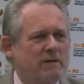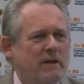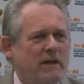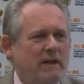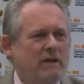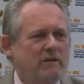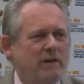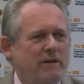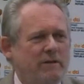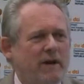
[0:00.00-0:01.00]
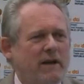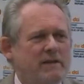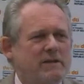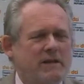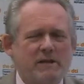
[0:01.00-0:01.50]
So, even in the
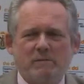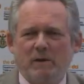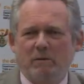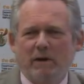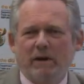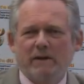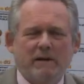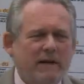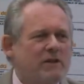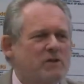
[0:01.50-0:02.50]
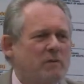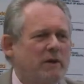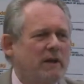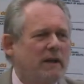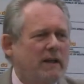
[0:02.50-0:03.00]
United States, people are going
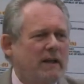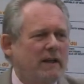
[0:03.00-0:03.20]
elsewhere